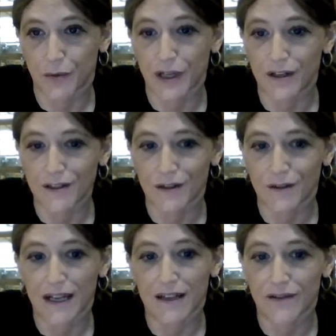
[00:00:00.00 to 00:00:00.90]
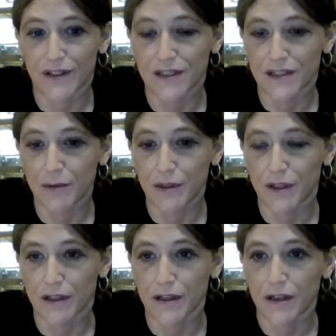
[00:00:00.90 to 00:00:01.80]
we also get a very
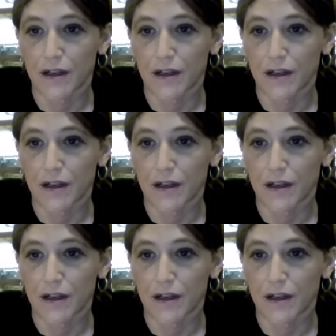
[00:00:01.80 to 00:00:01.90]
similar